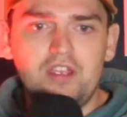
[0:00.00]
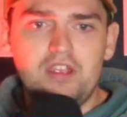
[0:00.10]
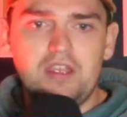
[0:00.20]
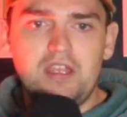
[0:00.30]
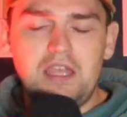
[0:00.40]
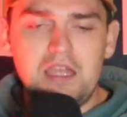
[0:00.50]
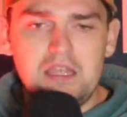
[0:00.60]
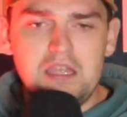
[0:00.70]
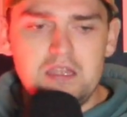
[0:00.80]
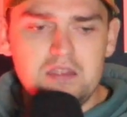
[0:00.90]

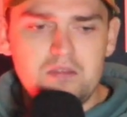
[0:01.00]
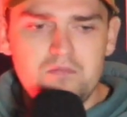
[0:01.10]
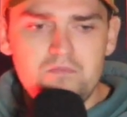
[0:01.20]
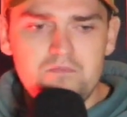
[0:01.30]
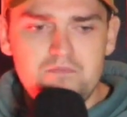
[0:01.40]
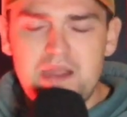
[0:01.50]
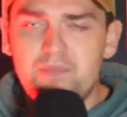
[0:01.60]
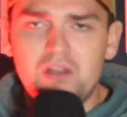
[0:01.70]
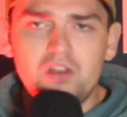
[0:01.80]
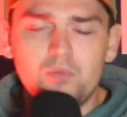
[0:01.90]
he might be a
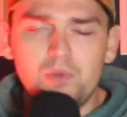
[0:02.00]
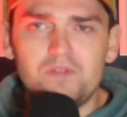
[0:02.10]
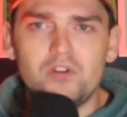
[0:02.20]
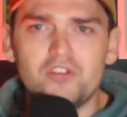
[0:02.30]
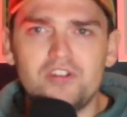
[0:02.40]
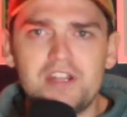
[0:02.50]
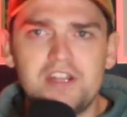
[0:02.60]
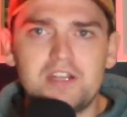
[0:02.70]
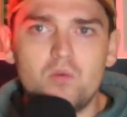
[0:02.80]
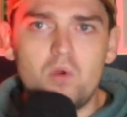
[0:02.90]
little bit frustrating
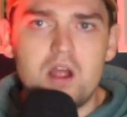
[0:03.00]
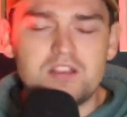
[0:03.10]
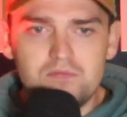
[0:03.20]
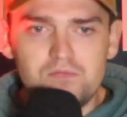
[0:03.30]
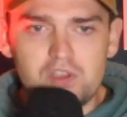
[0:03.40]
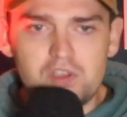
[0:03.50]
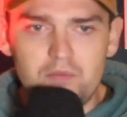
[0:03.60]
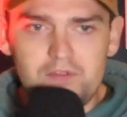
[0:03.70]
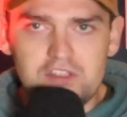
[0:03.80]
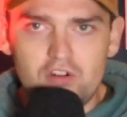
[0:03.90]
to watch. Some of
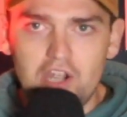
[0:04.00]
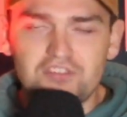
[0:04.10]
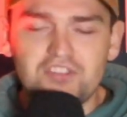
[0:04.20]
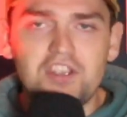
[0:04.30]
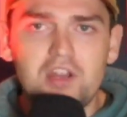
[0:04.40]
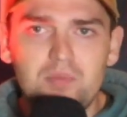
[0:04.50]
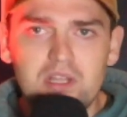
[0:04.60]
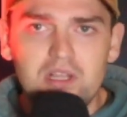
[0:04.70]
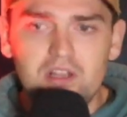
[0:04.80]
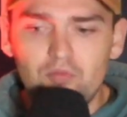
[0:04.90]
his crossing can be a
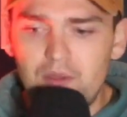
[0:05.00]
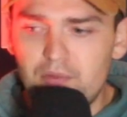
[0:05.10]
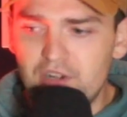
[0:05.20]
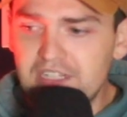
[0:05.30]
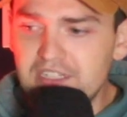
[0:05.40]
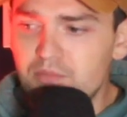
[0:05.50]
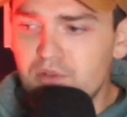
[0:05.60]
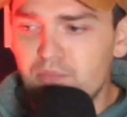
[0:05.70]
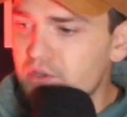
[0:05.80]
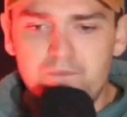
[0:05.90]
little bit predictable,
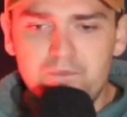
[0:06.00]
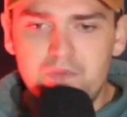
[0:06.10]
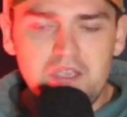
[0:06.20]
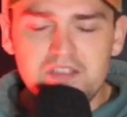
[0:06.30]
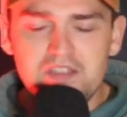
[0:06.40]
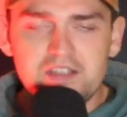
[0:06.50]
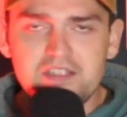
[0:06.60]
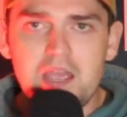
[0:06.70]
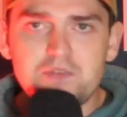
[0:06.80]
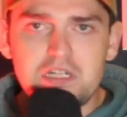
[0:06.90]
but he's an
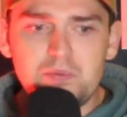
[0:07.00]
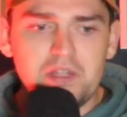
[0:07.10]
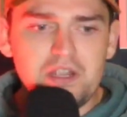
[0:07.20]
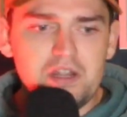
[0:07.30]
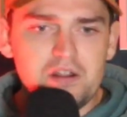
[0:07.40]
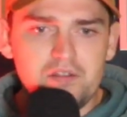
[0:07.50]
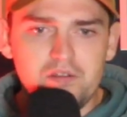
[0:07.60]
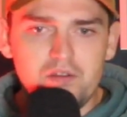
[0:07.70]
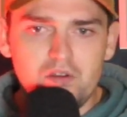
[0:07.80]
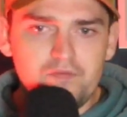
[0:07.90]
exceptional player
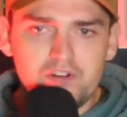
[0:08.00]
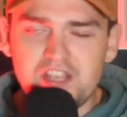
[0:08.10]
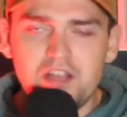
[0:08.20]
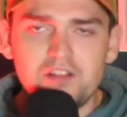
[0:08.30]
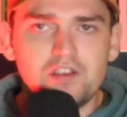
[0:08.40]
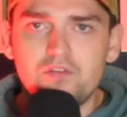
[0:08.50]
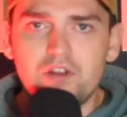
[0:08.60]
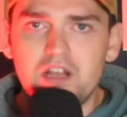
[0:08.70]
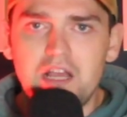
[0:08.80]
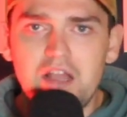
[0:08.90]
for Celtic over the
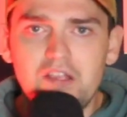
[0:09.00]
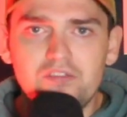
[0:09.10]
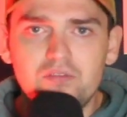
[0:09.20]
last